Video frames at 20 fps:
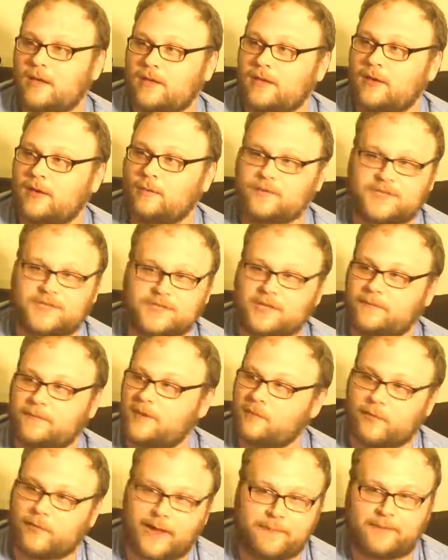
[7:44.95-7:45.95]
You know, we're just
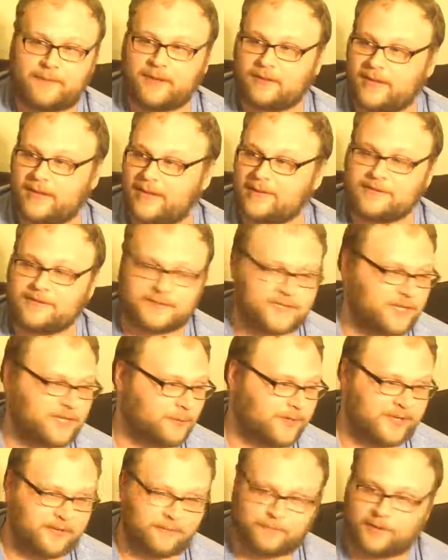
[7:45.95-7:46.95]
going to be ramping lands
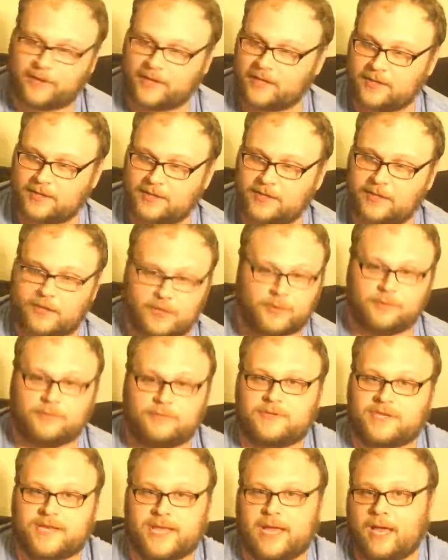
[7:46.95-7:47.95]
until we can play a
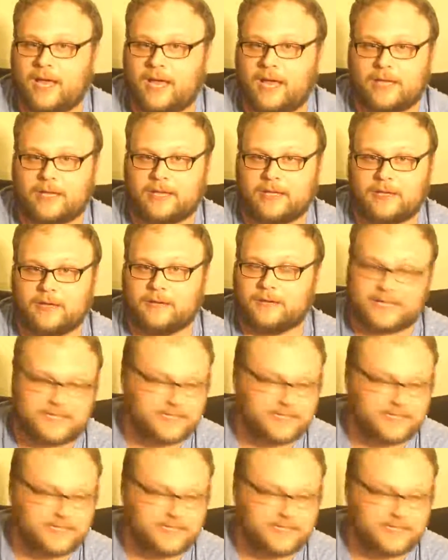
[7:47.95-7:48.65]
huge guy, you know.